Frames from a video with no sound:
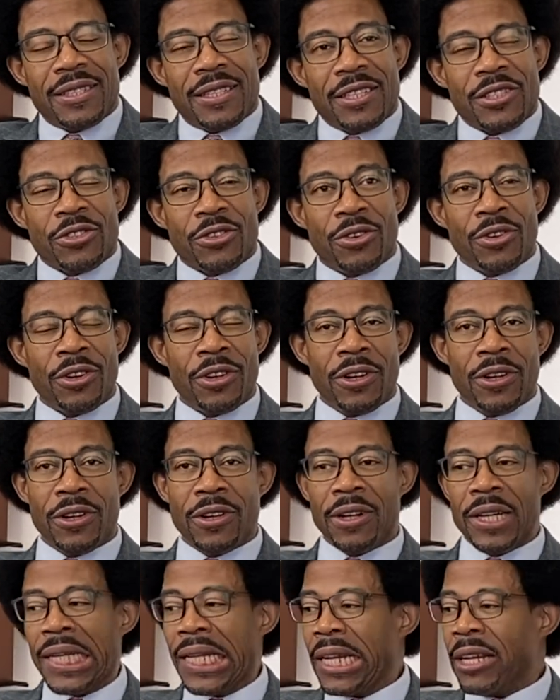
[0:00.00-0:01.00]
this
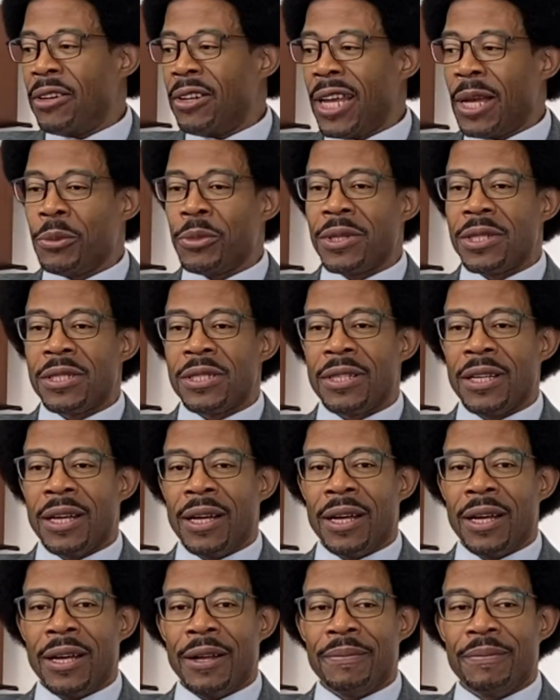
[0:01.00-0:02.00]
girl. Her, her name was
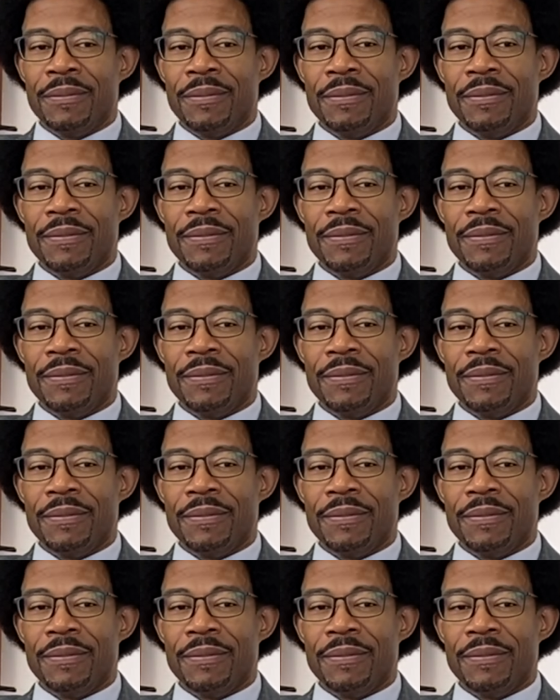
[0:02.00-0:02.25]
um,